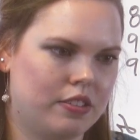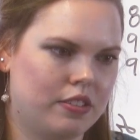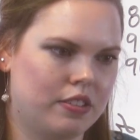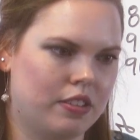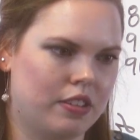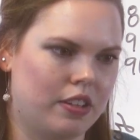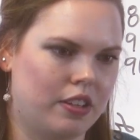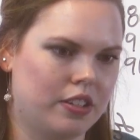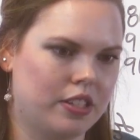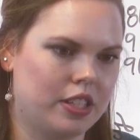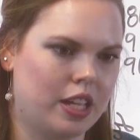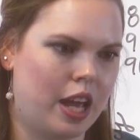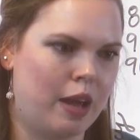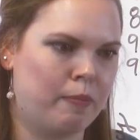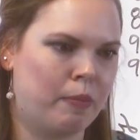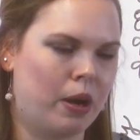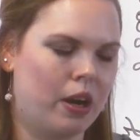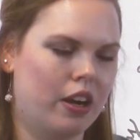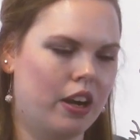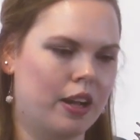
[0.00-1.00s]
So there's that
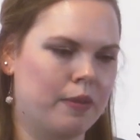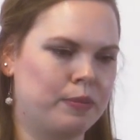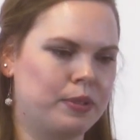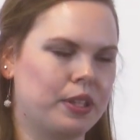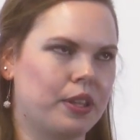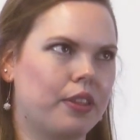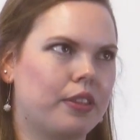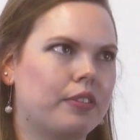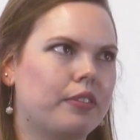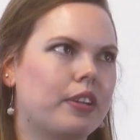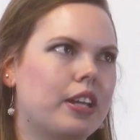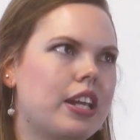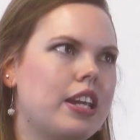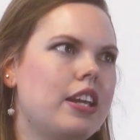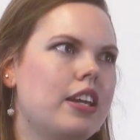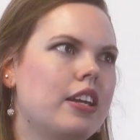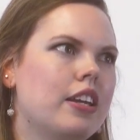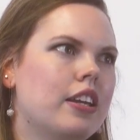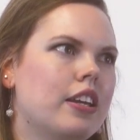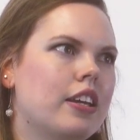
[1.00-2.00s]
bar up to 3.
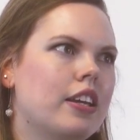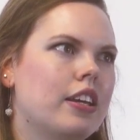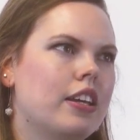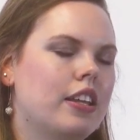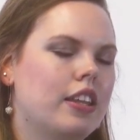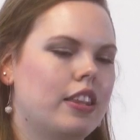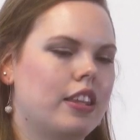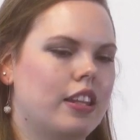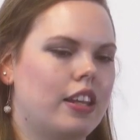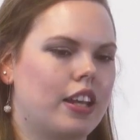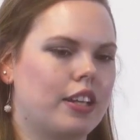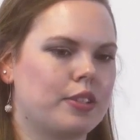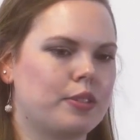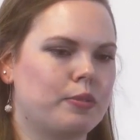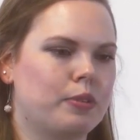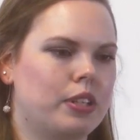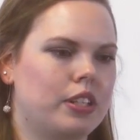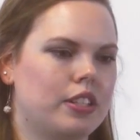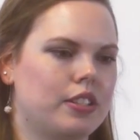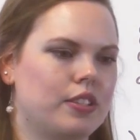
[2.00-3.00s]
The next
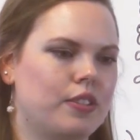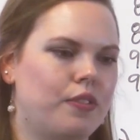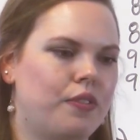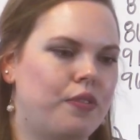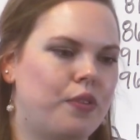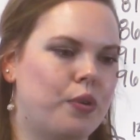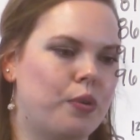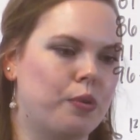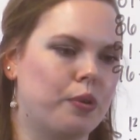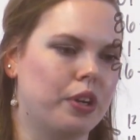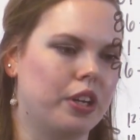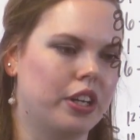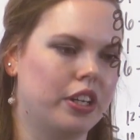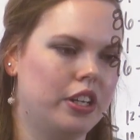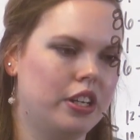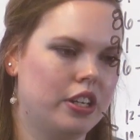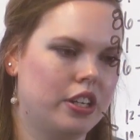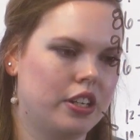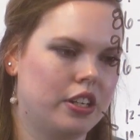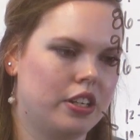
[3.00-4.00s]
one is 4.